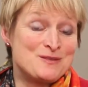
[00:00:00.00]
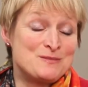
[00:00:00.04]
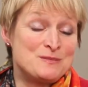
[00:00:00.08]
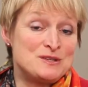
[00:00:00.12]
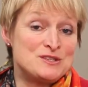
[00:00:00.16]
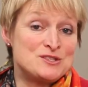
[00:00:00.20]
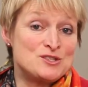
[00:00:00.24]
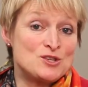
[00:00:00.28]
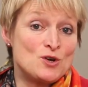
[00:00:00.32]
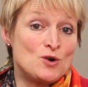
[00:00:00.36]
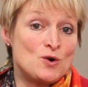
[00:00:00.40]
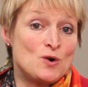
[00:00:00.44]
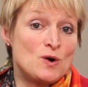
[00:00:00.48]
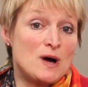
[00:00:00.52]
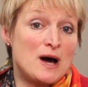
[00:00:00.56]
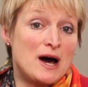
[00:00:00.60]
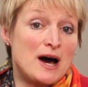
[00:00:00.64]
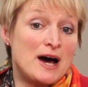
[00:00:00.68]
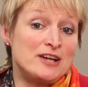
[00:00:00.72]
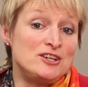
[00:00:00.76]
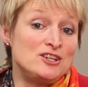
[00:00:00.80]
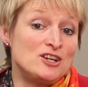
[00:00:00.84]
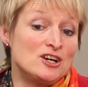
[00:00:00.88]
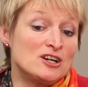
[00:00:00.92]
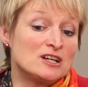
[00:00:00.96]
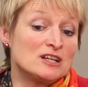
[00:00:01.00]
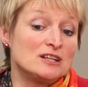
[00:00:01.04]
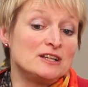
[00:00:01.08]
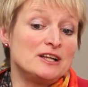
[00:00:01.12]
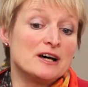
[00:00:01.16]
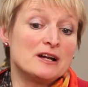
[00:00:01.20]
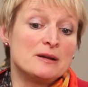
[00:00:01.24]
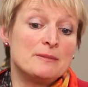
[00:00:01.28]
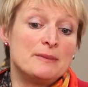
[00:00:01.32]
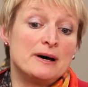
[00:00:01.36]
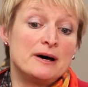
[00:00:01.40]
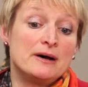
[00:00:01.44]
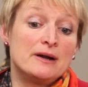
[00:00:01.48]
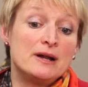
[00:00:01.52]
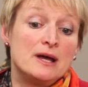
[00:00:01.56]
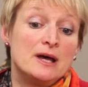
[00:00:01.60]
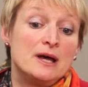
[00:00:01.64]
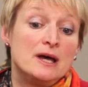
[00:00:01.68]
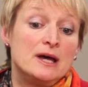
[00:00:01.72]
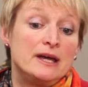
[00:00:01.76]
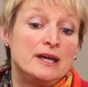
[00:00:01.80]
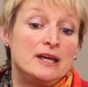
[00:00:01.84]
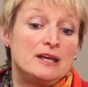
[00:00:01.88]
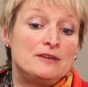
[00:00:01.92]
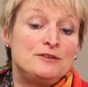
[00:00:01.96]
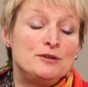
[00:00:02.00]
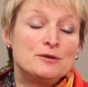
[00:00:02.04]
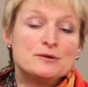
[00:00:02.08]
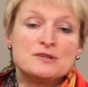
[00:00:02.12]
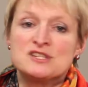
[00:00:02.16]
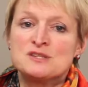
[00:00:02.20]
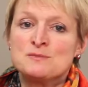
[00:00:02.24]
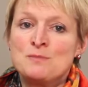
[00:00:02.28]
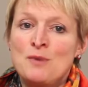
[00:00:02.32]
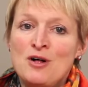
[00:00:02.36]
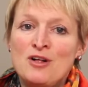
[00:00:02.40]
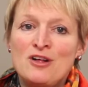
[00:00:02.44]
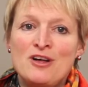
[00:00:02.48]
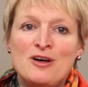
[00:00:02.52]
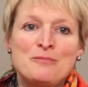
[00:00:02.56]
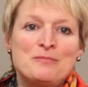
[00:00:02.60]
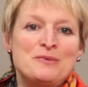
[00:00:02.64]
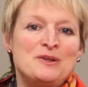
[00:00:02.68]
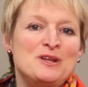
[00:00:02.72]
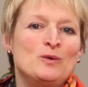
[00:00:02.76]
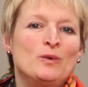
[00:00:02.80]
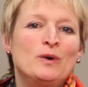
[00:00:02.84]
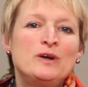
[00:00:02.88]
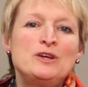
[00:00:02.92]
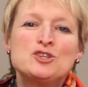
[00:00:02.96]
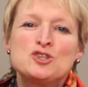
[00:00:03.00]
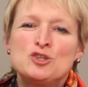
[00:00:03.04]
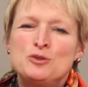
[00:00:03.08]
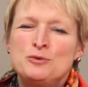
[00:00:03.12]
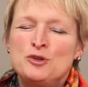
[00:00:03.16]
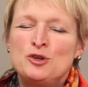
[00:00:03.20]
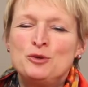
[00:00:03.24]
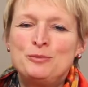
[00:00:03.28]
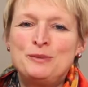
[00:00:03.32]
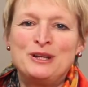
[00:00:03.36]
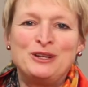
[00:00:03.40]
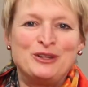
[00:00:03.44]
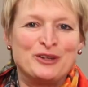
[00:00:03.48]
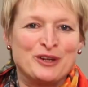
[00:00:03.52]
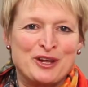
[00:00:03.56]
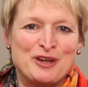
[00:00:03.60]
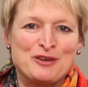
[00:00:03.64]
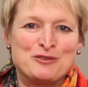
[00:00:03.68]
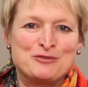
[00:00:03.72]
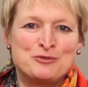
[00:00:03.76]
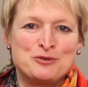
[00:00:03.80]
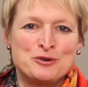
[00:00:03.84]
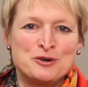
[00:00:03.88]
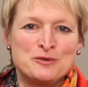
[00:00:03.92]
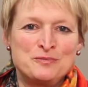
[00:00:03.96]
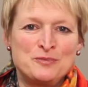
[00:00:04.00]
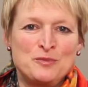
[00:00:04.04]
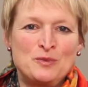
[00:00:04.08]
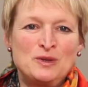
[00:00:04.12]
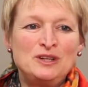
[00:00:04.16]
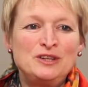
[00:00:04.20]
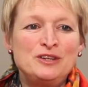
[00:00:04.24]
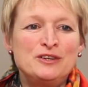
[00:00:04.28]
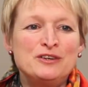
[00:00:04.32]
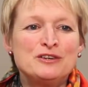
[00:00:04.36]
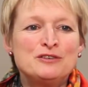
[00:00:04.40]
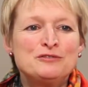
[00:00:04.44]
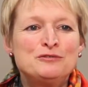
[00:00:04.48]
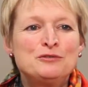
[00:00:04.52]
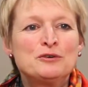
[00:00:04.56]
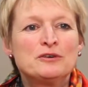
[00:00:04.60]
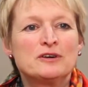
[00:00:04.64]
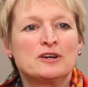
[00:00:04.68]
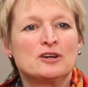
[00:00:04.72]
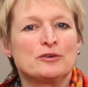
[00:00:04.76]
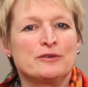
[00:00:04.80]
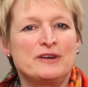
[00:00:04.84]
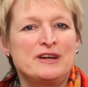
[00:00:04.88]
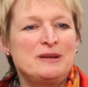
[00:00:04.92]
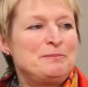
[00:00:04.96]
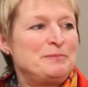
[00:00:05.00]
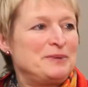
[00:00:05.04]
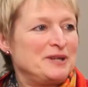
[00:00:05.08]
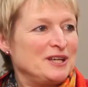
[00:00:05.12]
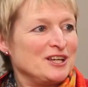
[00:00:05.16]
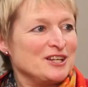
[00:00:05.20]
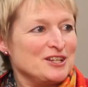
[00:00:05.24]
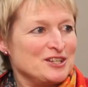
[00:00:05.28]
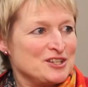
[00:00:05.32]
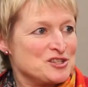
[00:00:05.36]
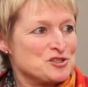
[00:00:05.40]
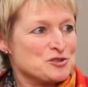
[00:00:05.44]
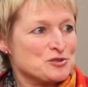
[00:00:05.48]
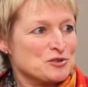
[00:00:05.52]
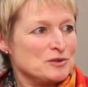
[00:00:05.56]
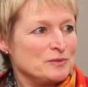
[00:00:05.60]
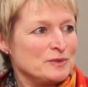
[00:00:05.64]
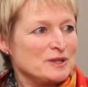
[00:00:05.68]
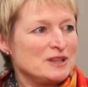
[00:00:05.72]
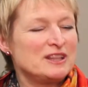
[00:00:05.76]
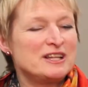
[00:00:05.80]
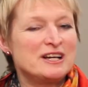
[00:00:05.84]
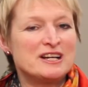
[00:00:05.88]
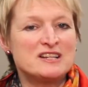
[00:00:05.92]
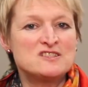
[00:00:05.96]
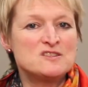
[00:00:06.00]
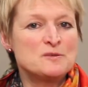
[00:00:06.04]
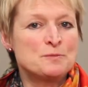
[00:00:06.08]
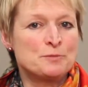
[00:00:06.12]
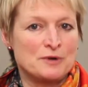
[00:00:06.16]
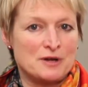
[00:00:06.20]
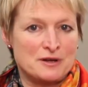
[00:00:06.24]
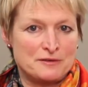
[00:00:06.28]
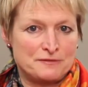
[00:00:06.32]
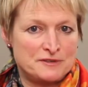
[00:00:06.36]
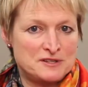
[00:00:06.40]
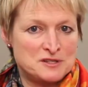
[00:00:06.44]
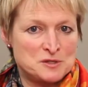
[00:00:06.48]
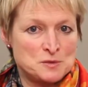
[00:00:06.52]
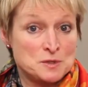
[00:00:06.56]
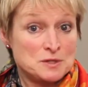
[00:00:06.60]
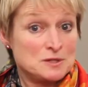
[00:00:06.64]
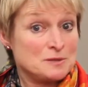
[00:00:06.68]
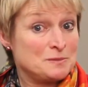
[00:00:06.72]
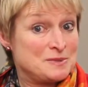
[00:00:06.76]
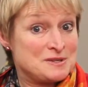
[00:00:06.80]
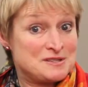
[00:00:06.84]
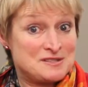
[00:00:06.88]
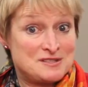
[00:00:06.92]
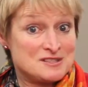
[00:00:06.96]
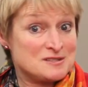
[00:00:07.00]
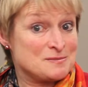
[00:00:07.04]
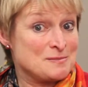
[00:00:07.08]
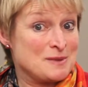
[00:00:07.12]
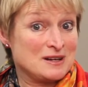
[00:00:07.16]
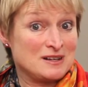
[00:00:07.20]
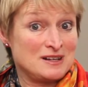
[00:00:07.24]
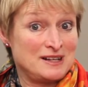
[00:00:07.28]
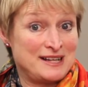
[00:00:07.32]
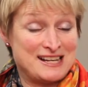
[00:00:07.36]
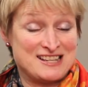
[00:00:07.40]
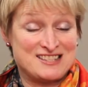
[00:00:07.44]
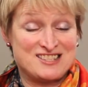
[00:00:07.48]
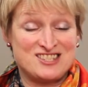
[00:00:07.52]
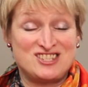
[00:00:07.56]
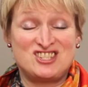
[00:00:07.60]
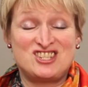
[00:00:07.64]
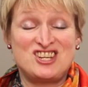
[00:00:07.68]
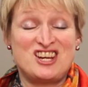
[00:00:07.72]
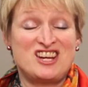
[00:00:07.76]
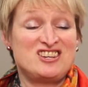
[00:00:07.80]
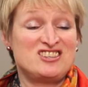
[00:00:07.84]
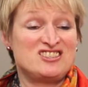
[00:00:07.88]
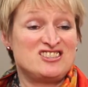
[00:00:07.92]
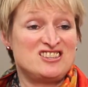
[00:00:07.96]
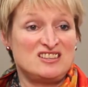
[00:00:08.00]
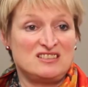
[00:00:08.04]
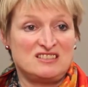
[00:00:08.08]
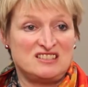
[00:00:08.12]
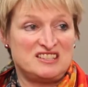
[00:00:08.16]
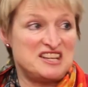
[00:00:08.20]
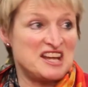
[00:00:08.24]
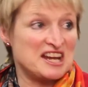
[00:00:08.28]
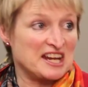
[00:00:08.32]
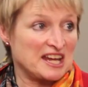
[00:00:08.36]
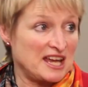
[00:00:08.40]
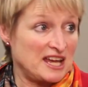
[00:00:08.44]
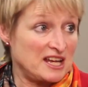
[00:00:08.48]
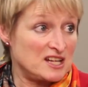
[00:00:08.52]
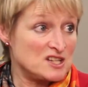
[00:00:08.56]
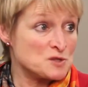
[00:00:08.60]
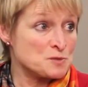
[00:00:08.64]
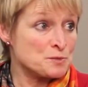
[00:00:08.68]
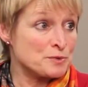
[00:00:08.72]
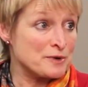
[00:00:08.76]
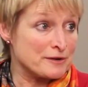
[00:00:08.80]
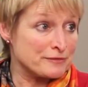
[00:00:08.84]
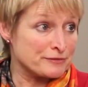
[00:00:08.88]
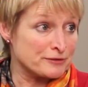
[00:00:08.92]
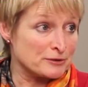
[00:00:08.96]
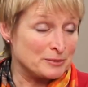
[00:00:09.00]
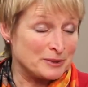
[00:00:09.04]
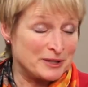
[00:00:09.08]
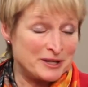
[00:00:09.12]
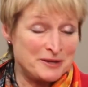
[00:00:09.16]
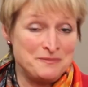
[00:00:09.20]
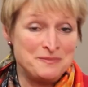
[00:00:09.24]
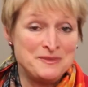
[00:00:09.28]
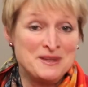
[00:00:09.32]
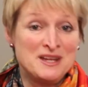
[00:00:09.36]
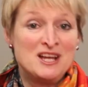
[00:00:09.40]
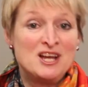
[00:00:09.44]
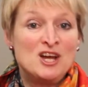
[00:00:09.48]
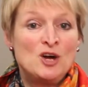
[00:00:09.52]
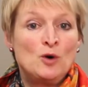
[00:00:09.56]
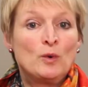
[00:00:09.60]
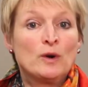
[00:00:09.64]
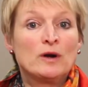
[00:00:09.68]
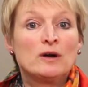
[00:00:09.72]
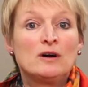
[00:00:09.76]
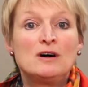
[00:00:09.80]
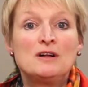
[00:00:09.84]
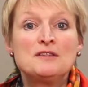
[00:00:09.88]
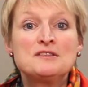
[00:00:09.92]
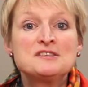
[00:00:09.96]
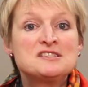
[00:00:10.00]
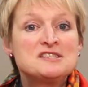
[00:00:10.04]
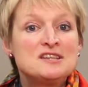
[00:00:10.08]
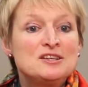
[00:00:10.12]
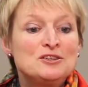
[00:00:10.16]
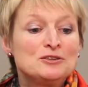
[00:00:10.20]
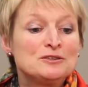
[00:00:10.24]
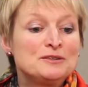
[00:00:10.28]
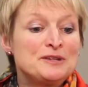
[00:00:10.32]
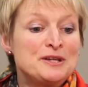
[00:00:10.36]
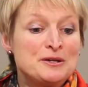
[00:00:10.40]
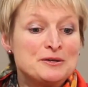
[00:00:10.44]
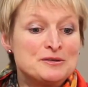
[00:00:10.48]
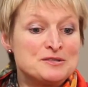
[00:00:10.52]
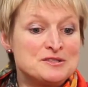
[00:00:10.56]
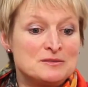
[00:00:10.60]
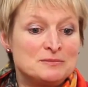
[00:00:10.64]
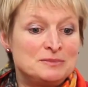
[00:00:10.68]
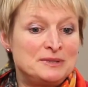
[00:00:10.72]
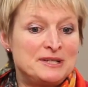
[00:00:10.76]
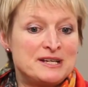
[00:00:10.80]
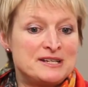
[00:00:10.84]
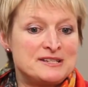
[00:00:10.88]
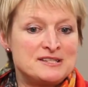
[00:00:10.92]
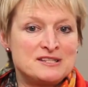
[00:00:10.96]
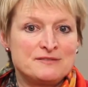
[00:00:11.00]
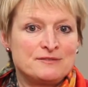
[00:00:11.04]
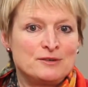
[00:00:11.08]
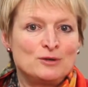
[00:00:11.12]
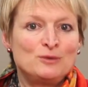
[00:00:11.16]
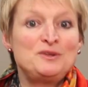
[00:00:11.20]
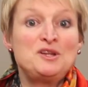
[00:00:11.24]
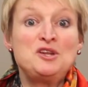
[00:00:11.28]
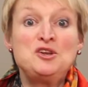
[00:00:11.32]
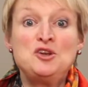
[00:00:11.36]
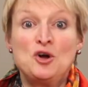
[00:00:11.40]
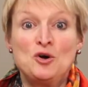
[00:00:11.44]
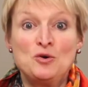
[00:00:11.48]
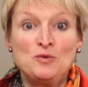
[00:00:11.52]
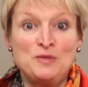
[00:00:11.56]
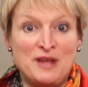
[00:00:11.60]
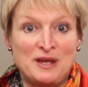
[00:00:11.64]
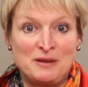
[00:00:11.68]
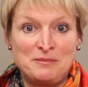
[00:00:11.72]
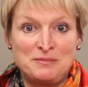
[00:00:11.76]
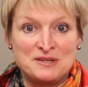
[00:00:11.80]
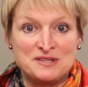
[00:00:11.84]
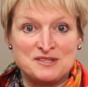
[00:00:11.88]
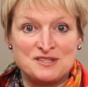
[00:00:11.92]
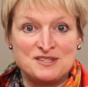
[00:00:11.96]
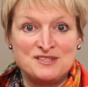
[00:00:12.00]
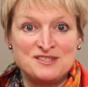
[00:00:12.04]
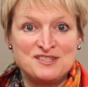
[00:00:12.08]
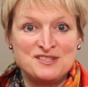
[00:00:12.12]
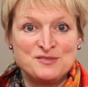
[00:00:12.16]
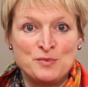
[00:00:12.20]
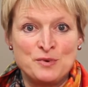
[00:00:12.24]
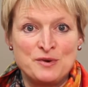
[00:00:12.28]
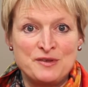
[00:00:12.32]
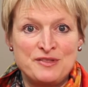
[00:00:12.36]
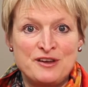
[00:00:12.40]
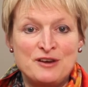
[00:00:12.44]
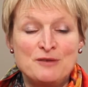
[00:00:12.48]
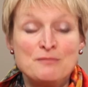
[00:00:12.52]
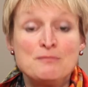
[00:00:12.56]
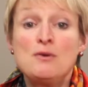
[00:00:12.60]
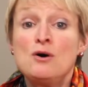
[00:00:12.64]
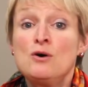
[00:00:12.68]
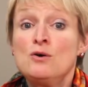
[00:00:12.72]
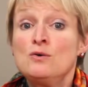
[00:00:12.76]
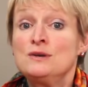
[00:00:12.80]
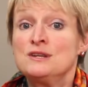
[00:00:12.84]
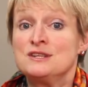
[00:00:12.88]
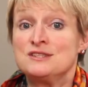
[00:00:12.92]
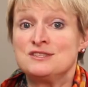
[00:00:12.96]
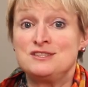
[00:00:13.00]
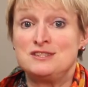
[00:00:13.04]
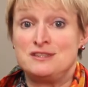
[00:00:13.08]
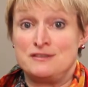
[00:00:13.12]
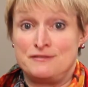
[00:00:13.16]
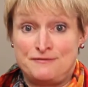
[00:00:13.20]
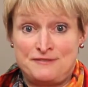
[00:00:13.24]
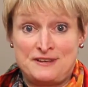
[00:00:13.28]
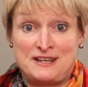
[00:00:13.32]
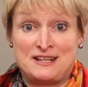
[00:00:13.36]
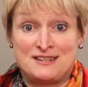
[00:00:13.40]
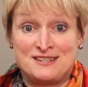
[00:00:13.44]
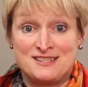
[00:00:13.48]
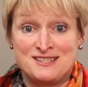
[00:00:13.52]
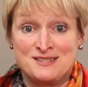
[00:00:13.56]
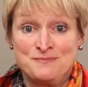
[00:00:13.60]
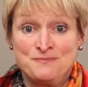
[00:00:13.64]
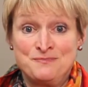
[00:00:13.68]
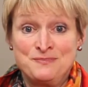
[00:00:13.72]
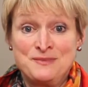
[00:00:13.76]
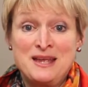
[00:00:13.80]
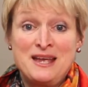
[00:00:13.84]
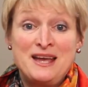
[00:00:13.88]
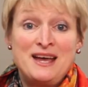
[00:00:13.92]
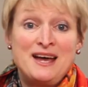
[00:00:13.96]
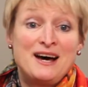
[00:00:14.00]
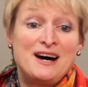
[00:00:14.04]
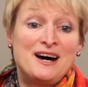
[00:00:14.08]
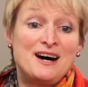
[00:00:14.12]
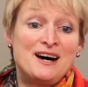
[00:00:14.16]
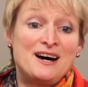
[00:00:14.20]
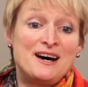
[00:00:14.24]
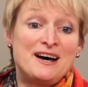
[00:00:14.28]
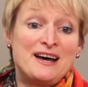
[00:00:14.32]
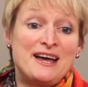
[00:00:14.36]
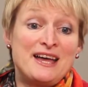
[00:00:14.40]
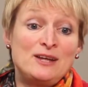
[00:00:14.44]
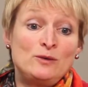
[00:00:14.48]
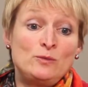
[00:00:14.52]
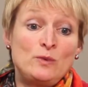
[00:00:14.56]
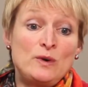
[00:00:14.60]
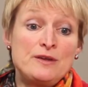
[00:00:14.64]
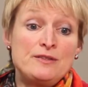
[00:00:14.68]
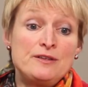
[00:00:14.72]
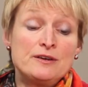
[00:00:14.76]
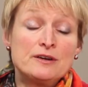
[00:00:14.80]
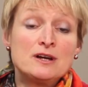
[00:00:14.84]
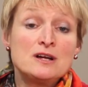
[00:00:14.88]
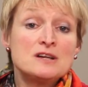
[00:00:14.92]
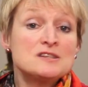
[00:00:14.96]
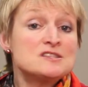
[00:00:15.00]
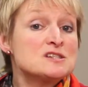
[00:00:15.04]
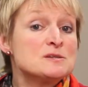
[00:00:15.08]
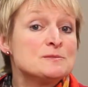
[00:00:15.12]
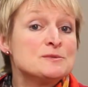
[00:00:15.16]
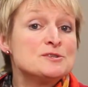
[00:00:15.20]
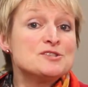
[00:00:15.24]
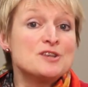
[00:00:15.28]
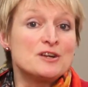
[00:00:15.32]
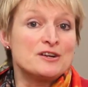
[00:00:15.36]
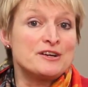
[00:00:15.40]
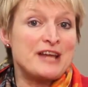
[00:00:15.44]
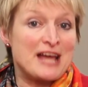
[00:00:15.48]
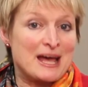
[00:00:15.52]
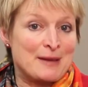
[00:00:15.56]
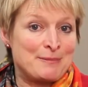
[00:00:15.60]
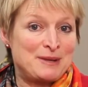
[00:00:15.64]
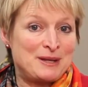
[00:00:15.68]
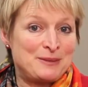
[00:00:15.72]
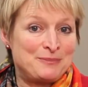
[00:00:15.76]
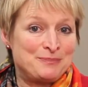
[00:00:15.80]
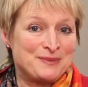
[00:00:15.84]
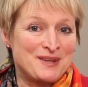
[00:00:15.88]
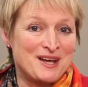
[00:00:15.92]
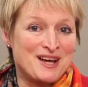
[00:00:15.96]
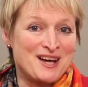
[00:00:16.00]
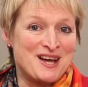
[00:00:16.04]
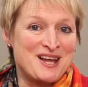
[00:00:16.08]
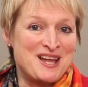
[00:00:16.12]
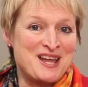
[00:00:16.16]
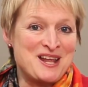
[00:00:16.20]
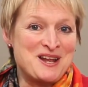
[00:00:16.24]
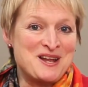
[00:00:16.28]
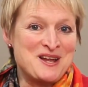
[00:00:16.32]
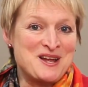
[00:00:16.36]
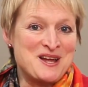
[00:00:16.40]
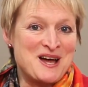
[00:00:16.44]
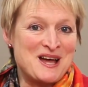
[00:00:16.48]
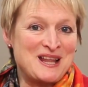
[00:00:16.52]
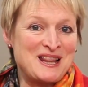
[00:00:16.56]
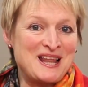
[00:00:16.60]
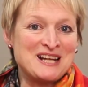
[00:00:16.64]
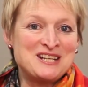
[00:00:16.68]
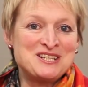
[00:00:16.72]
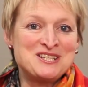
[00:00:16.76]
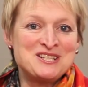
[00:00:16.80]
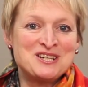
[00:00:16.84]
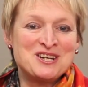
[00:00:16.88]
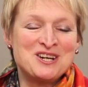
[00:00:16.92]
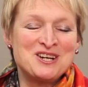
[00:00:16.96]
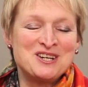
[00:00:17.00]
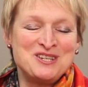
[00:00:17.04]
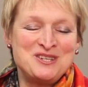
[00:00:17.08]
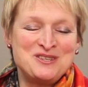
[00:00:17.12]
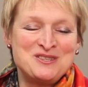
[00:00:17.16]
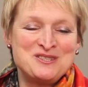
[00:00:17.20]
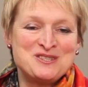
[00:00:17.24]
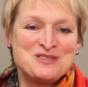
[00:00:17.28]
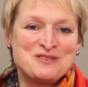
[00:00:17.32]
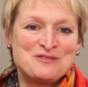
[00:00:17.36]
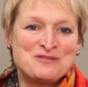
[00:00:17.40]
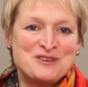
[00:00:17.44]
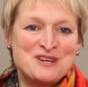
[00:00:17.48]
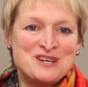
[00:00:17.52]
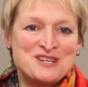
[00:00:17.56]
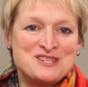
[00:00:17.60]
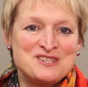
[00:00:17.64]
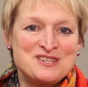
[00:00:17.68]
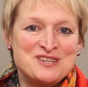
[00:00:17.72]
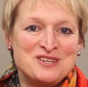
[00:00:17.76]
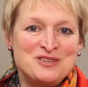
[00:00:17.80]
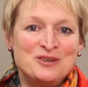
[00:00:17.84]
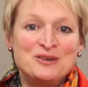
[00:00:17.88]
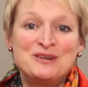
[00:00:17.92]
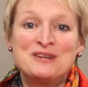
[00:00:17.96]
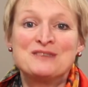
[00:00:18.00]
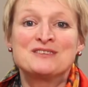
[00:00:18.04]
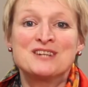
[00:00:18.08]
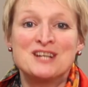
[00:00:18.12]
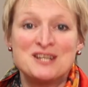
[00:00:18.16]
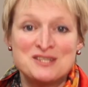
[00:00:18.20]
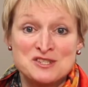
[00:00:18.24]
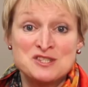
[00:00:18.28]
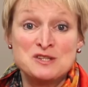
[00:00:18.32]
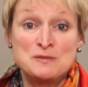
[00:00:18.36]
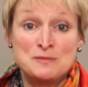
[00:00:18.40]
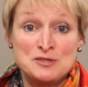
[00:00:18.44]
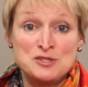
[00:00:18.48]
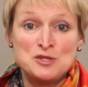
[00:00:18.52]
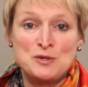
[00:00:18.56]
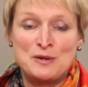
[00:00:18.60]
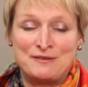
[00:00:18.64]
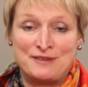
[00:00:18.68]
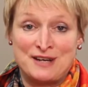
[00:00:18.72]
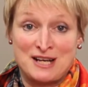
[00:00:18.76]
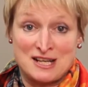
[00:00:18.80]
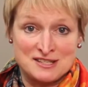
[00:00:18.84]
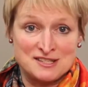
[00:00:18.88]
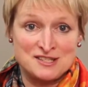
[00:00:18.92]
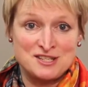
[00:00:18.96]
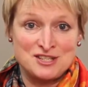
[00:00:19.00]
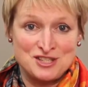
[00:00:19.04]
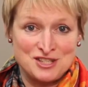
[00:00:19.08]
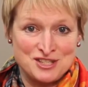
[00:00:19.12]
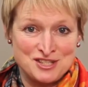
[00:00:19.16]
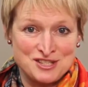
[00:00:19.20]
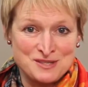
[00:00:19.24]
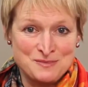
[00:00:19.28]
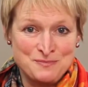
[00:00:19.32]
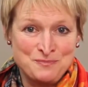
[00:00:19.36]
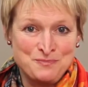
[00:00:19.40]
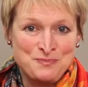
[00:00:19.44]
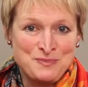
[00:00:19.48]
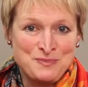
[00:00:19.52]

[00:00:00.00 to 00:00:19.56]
So I talk a lot about, if you're a small company, what should you be looking for? Well, look for a great big industry with lots of profits, where the business model hasn't changed in decades, preferably, where all the senior leaders in place have only known that business, where their mode is defense, and where their customers aren't happy. I like to use the phrase, you don't have customers, you have hostages.